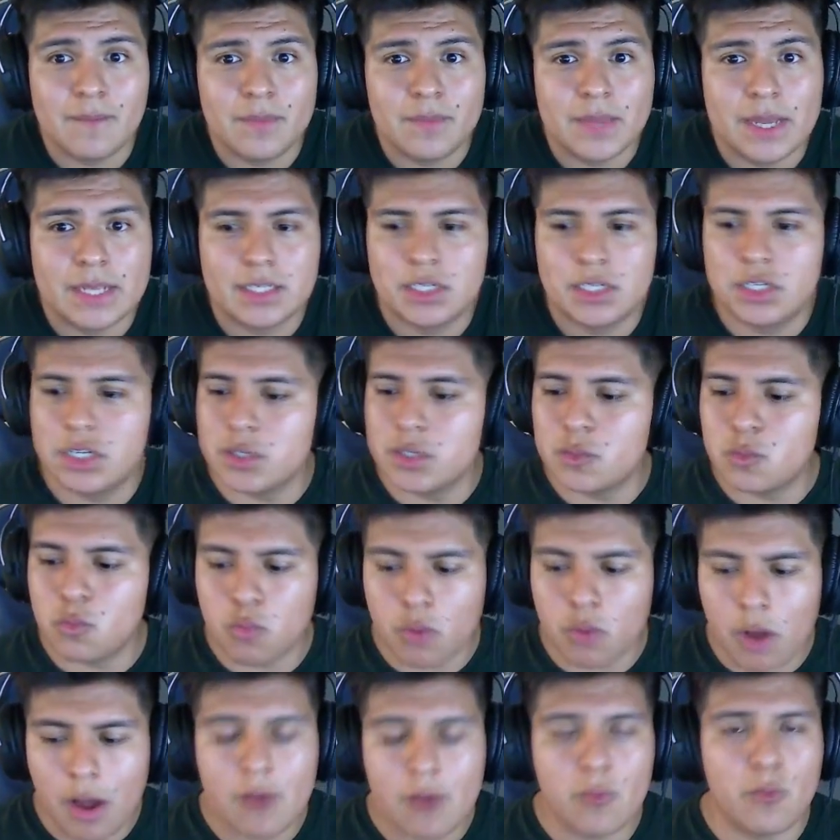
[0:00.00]
It's just
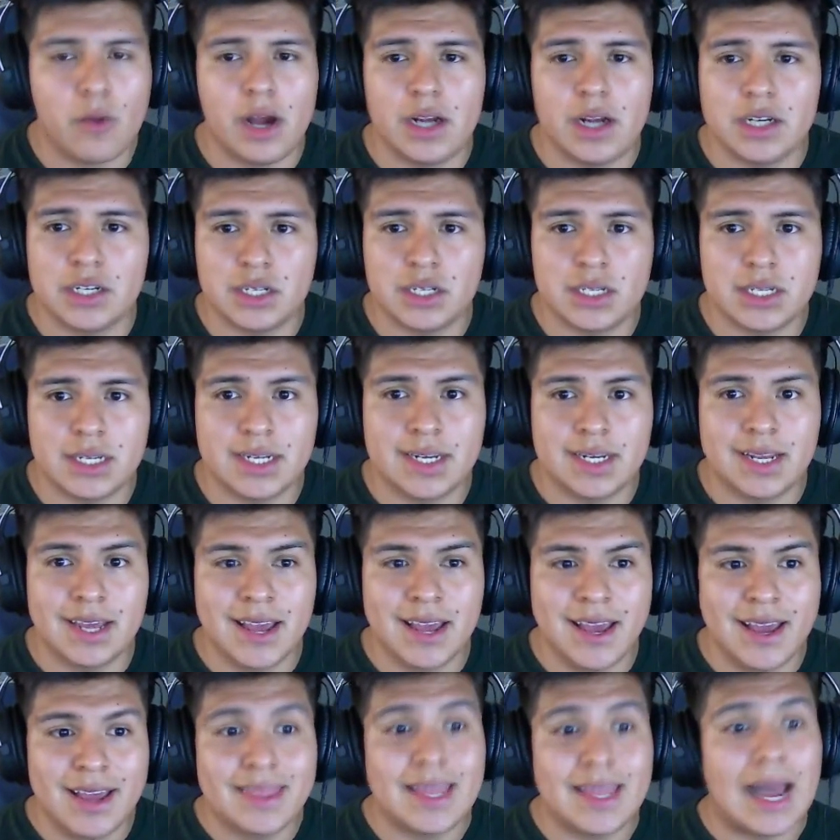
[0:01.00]
Ron Washington,
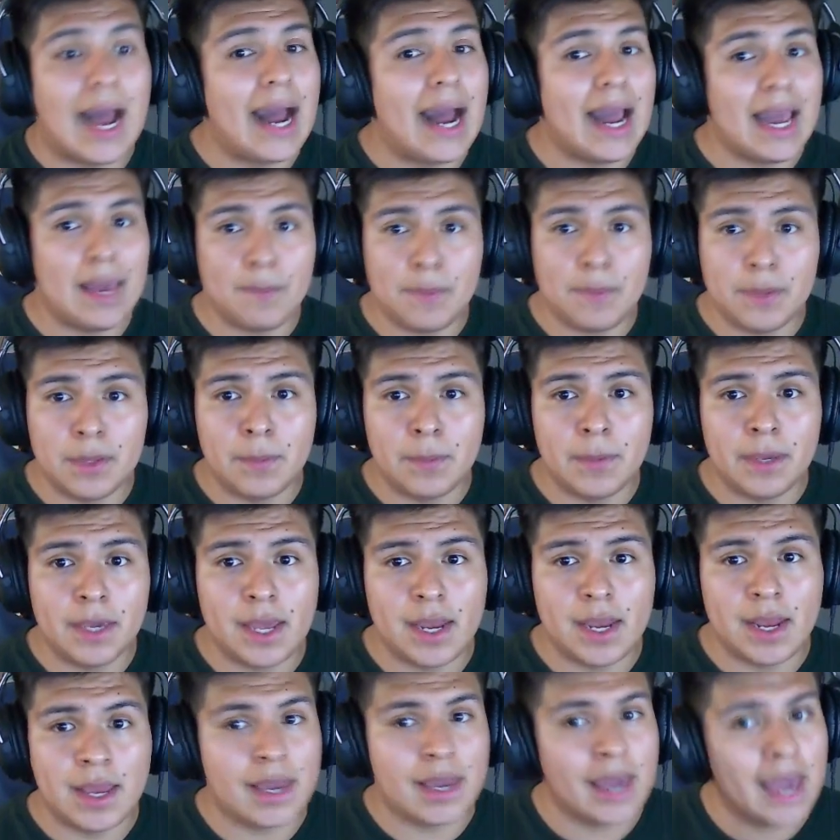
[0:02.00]
the hype in the
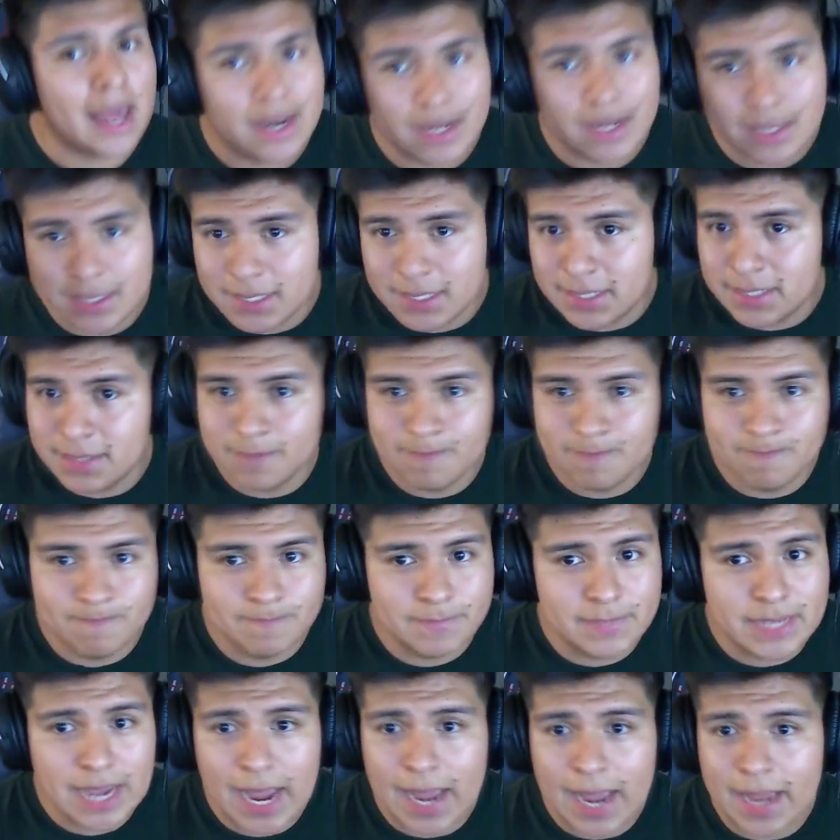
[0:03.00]
beginning, and it's
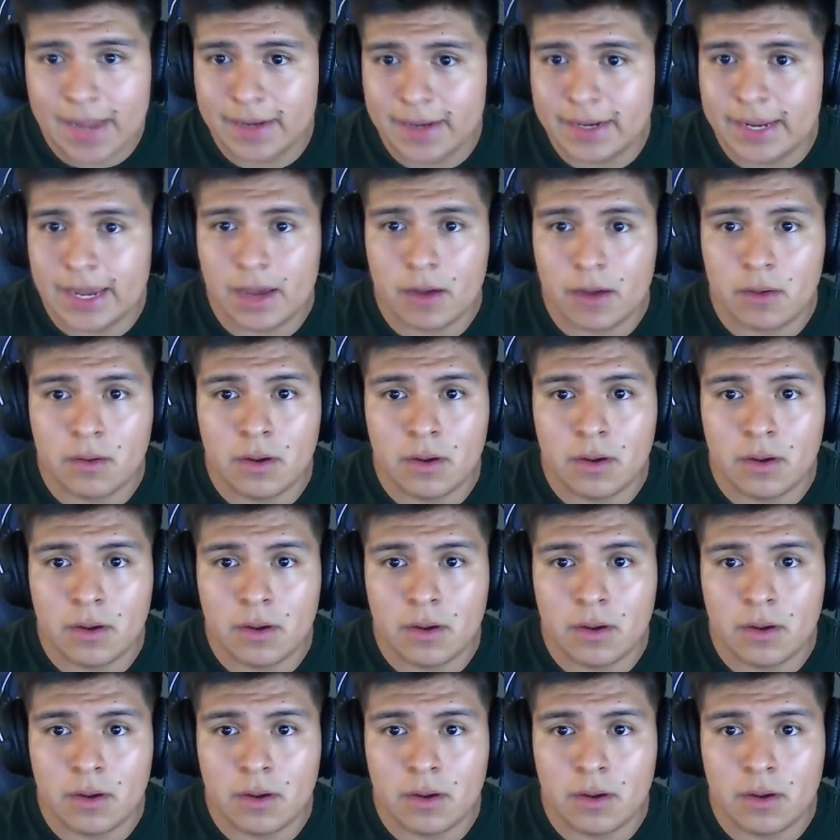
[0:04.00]
dying down.